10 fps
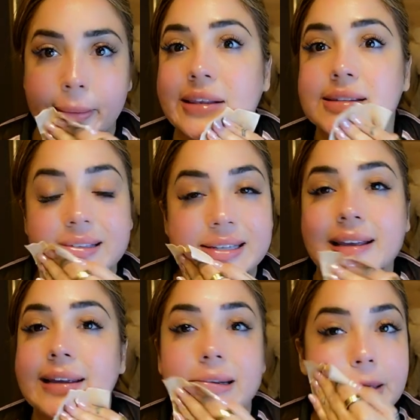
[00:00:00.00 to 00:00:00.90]
my
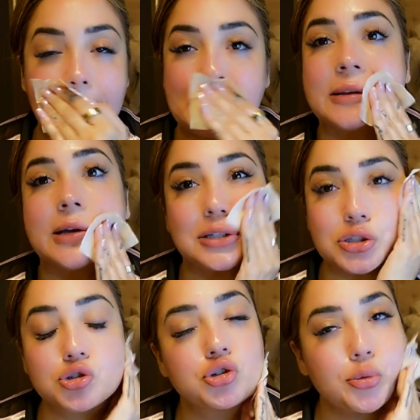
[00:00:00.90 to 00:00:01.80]
skin has looked
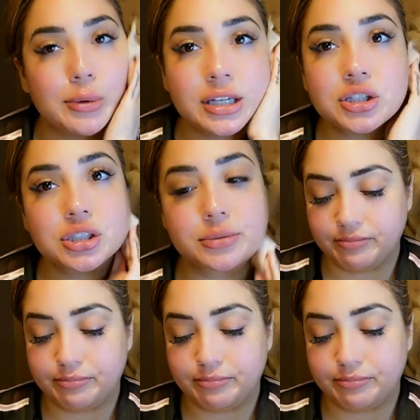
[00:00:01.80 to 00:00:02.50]
so much